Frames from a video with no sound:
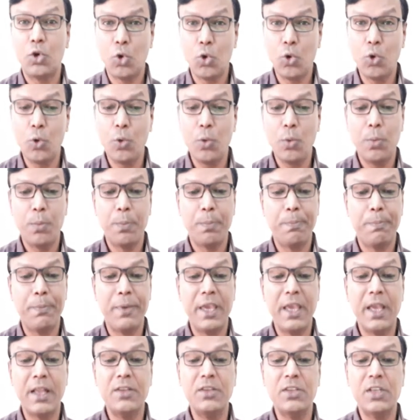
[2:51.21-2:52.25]
two
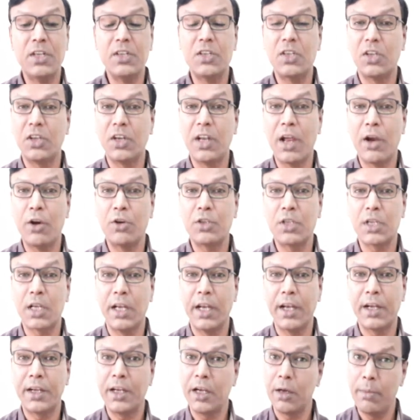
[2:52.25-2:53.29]
PN junction diodes
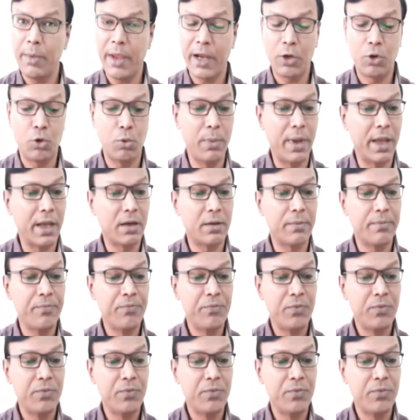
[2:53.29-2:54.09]
connected back to back.